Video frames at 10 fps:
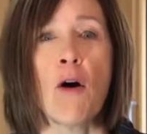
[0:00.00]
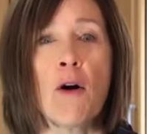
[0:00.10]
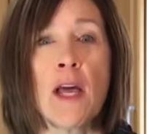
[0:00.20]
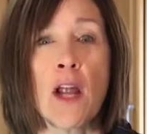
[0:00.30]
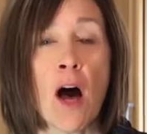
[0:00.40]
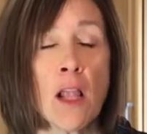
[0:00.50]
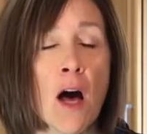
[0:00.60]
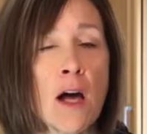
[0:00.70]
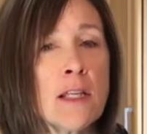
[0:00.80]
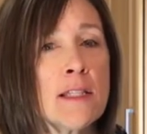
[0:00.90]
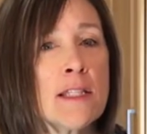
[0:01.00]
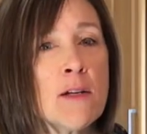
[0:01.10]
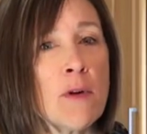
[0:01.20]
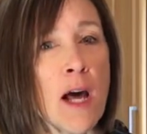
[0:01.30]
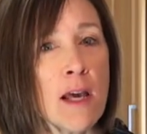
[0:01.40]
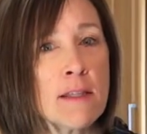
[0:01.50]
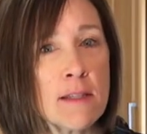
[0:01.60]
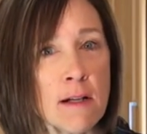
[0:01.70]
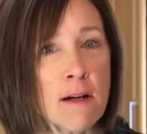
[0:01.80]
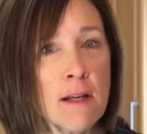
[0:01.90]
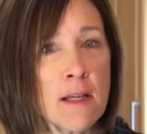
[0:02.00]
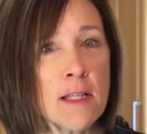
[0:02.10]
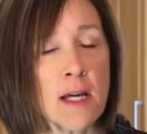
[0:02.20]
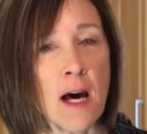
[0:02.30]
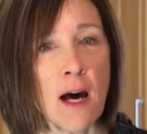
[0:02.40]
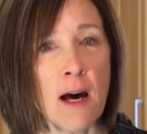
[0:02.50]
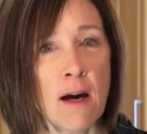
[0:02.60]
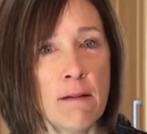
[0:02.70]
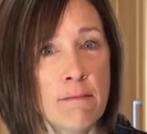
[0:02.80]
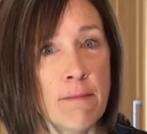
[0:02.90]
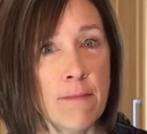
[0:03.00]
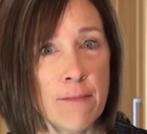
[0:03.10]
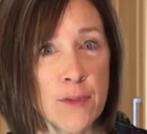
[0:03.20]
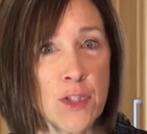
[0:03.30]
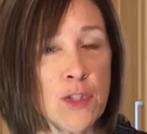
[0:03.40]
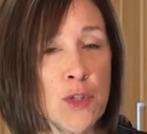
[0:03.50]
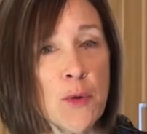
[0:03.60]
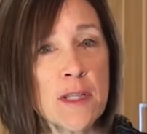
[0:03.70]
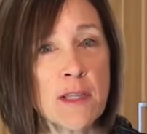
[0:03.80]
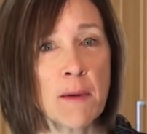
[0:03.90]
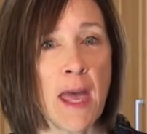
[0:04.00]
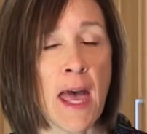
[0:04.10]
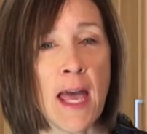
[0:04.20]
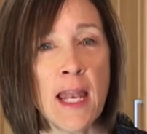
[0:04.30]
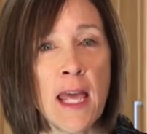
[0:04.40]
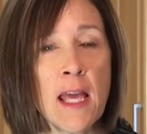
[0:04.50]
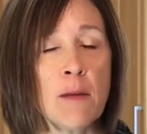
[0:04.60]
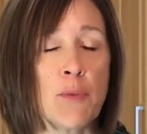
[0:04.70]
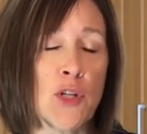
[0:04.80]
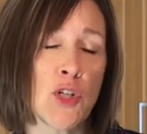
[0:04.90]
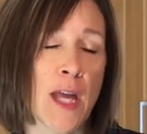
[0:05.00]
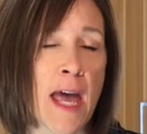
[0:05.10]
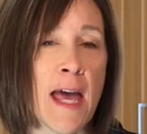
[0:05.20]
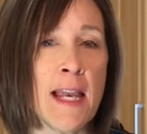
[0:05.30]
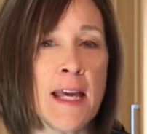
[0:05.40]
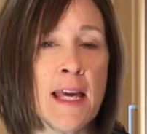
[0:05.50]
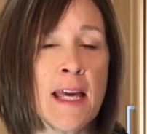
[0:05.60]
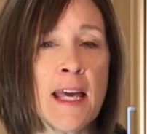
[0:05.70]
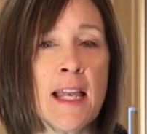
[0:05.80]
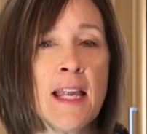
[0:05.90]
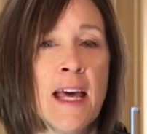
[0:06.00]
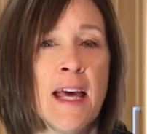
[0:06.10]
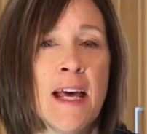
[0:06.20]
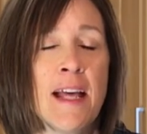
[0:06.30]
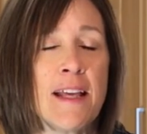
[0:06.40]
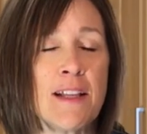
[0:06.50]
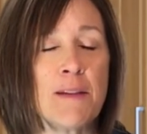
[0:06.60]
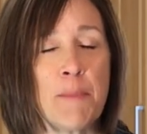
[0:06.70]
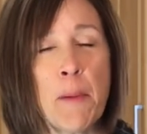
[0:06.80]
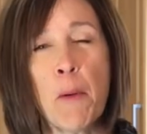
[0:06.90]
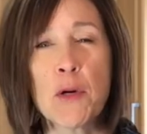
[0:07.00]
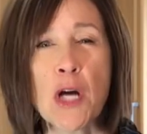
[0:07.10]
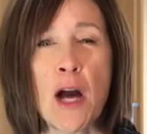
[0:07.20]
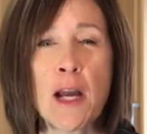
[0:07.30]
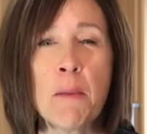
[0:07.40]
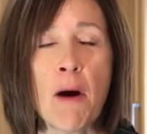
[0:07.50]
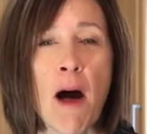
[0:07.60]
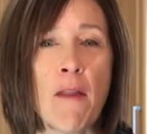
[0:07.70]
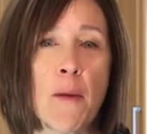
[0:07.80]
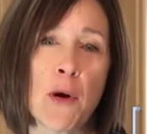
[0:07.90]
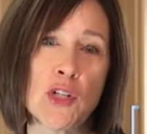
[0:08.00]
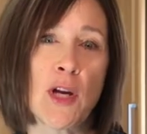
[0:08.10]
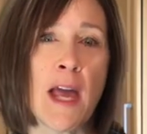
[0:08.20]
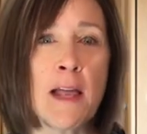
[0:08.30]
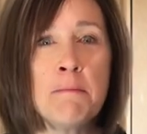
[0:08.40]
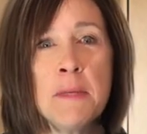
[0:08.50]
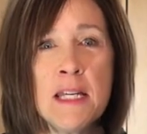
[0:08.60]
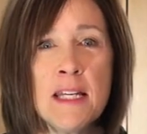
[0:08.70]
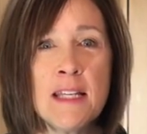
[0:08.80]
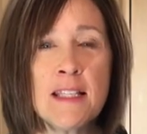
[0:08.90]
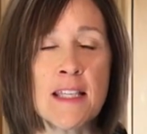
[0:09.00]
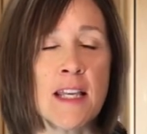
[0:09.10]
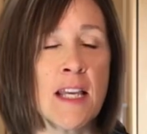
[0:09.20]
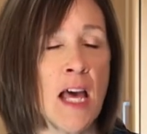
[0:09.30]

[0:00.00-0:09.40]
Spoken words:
in all honesty, when I started doing some canning and pressure canning, and people were talking about how they pressure can meats, and